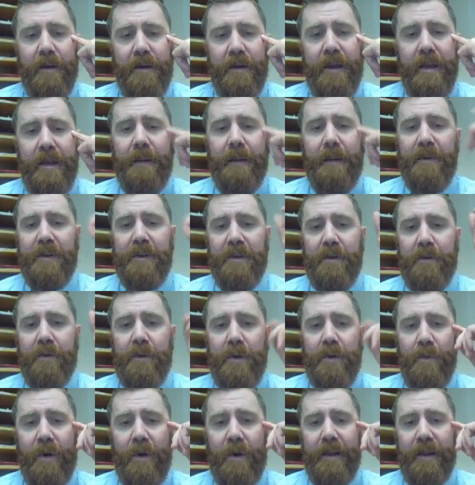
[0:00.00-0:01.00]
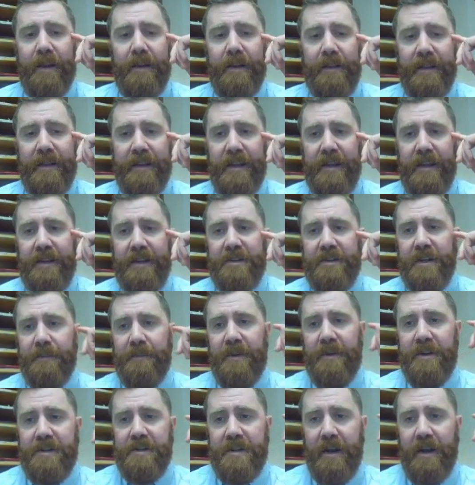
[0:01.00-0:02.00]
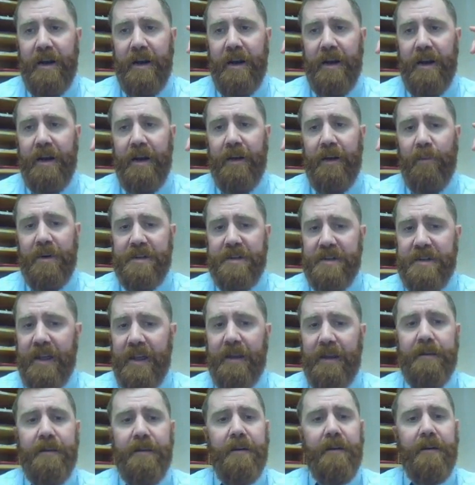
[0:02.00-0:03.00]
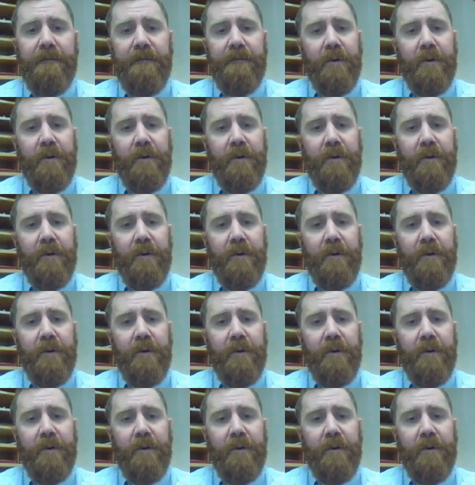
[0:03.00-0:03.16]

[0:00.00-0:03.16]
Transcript: Yeah, but you want to link each image, and once again,